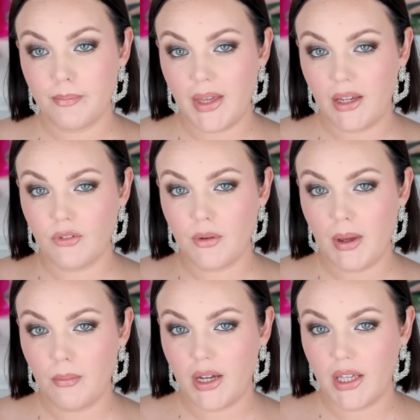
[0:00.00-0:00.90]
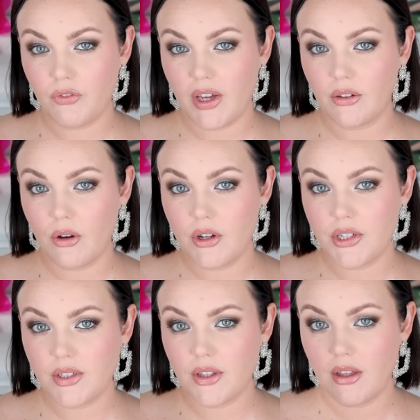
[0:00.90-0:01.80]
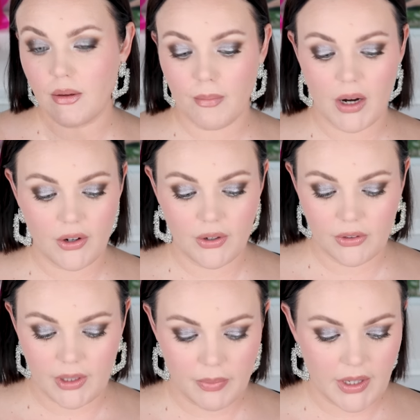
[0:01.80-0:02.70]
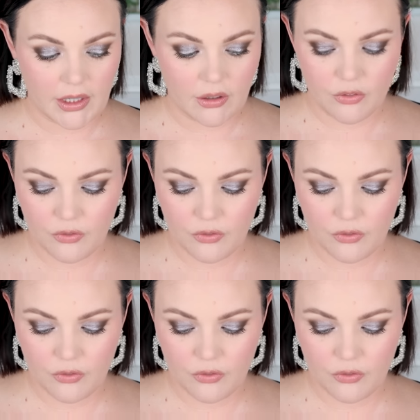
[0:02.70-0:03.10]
me remember if I got the Mario lip liner